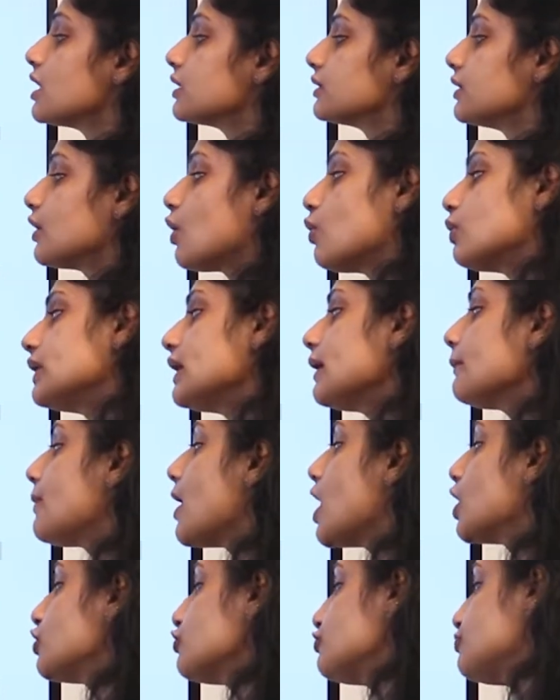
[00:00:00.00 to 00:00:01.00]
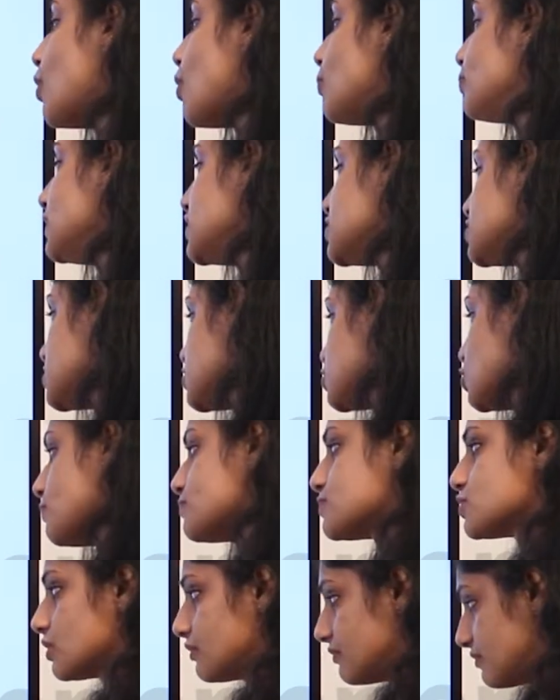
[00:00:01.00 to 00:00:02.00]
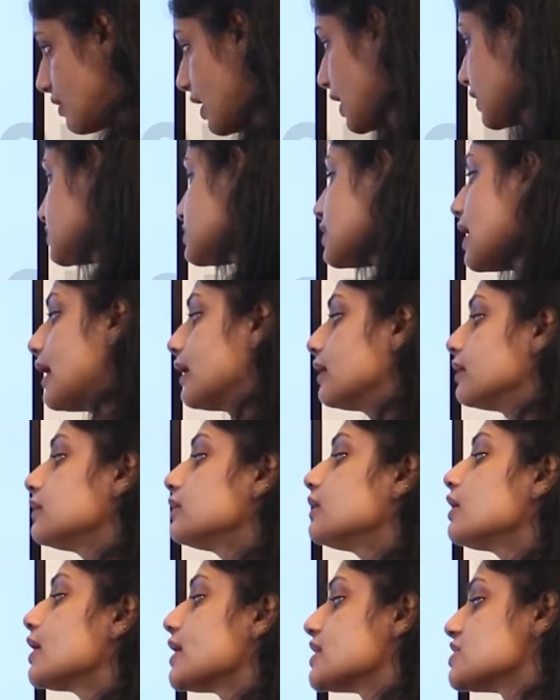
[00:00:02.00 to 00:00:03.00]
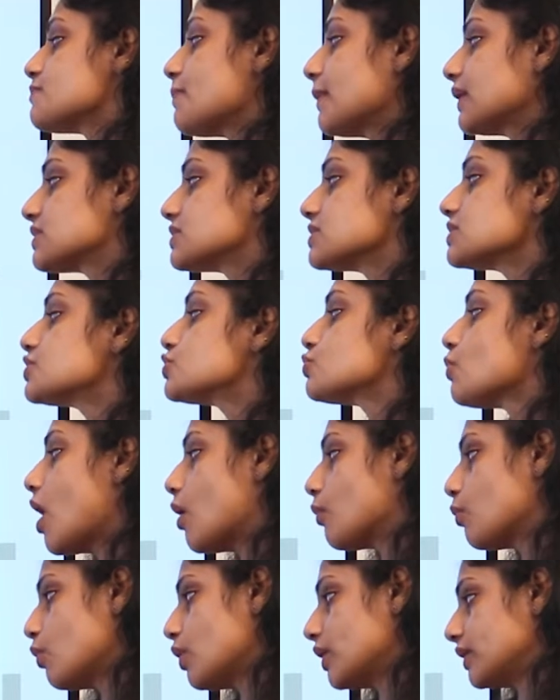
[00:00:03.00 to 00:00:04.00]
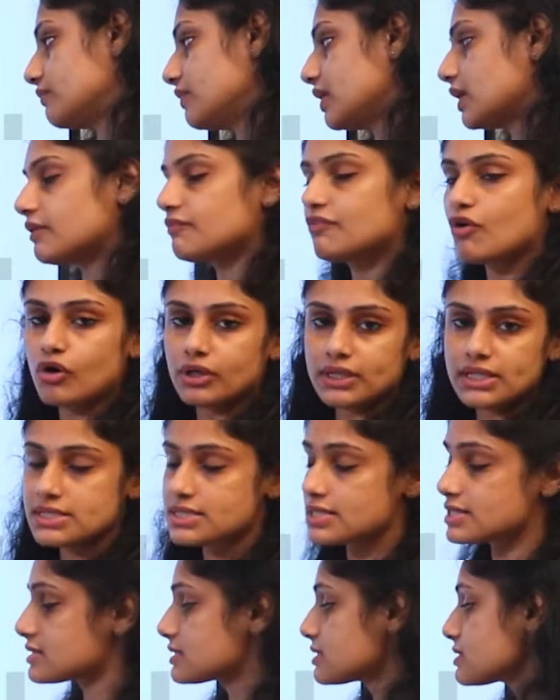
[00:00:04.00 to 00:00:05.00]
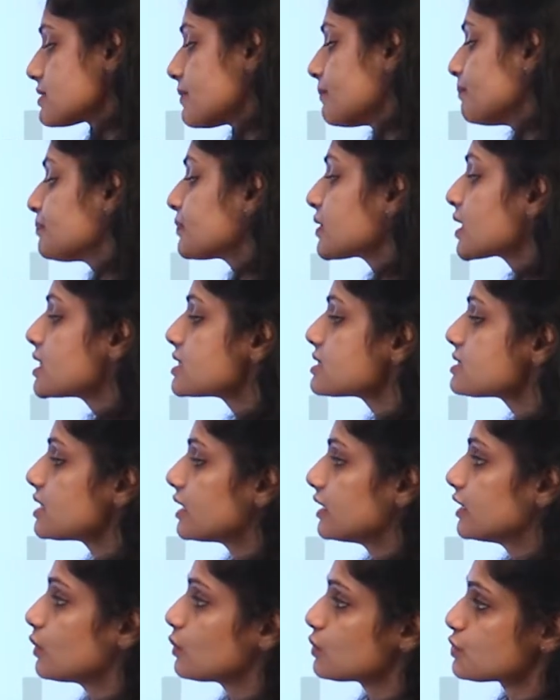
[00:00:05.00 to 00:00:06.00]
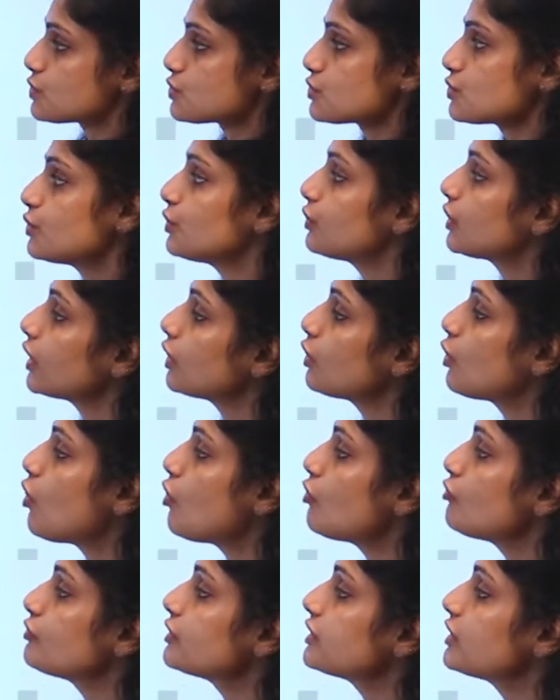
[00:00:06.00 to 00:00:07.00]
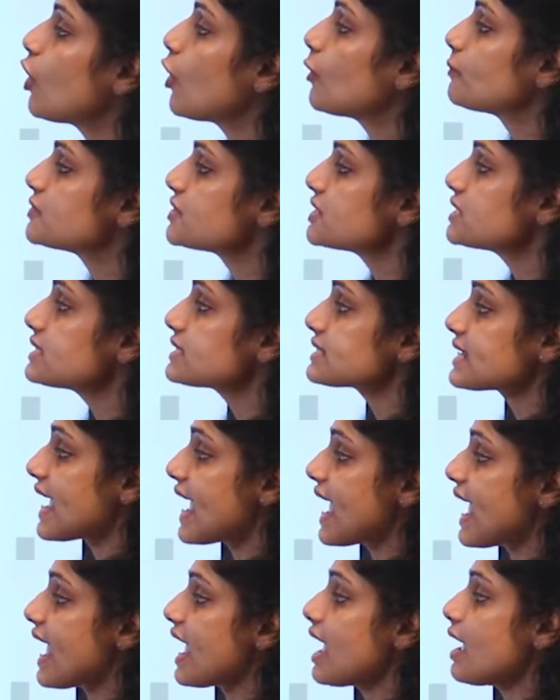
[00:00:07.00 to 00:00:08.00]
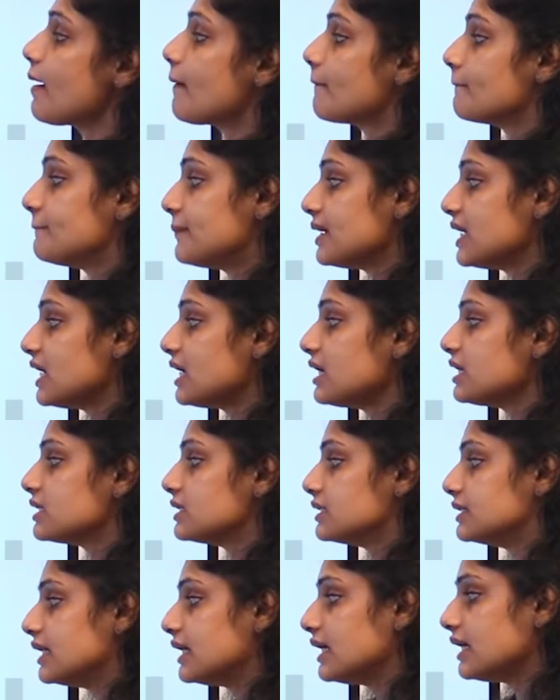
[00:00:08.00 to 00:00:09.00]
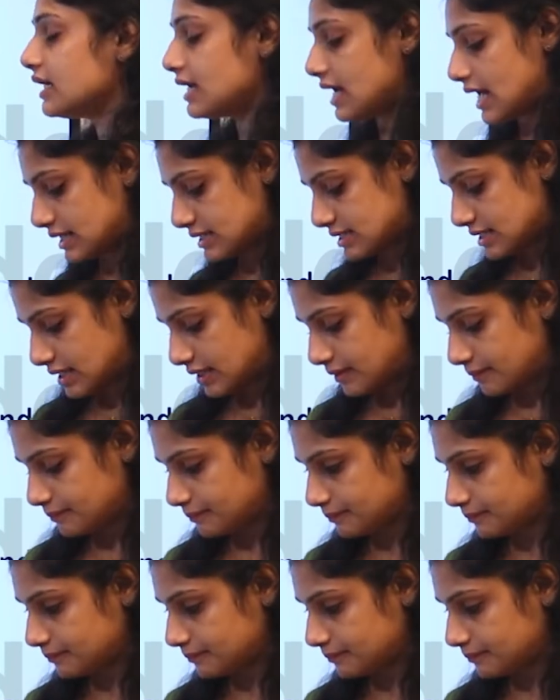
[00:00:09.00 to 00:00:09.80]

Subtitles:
Then only a part of population is observed, right, and the expected to avoid, we are avoiding census study also. So you can go with the options A, B, D and D.